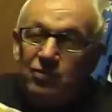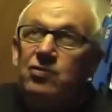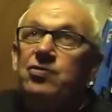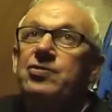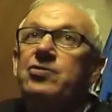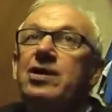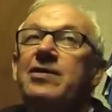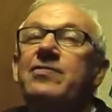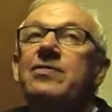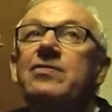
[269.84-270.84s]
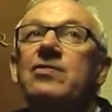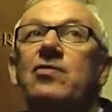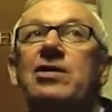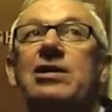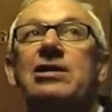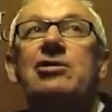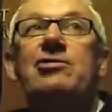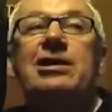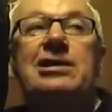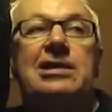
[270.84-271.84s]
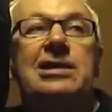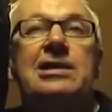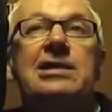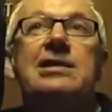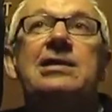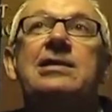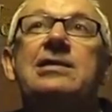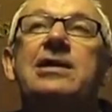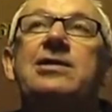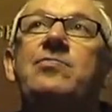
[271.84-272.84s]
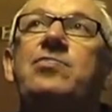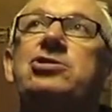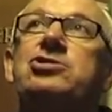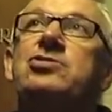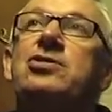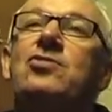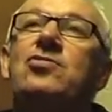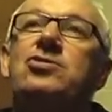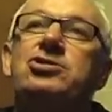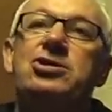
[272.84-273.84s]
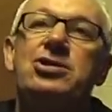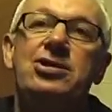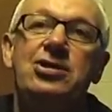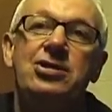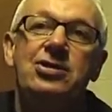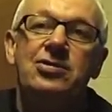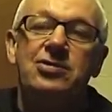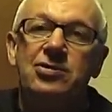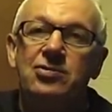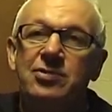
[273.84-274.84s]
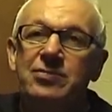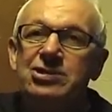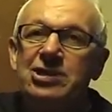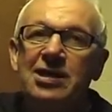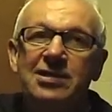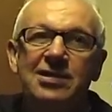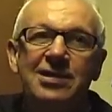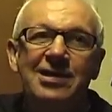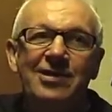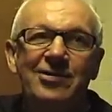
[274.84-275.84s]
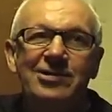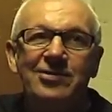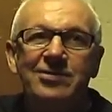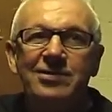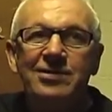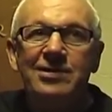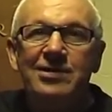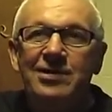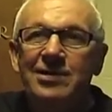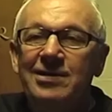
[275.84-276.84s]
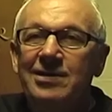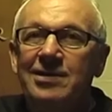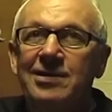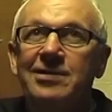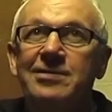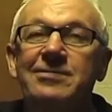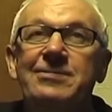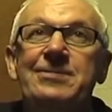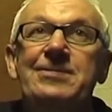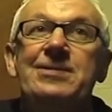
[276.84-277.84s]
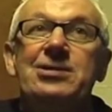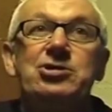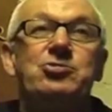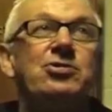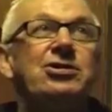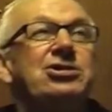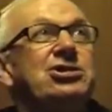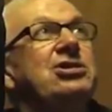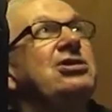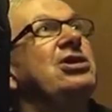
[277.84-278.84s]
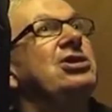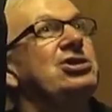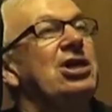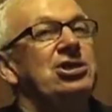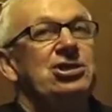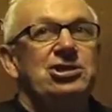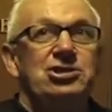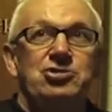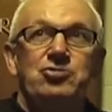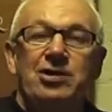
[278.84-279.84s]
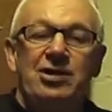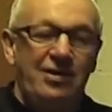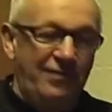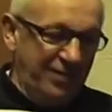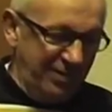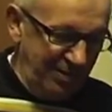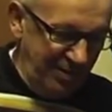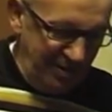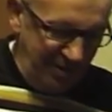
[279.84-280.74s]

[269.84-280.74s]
go through them quite regular. They either burst or get lost or go up the stand and then they get returned. This is what, as I say, the inner sanctuary. This is where everything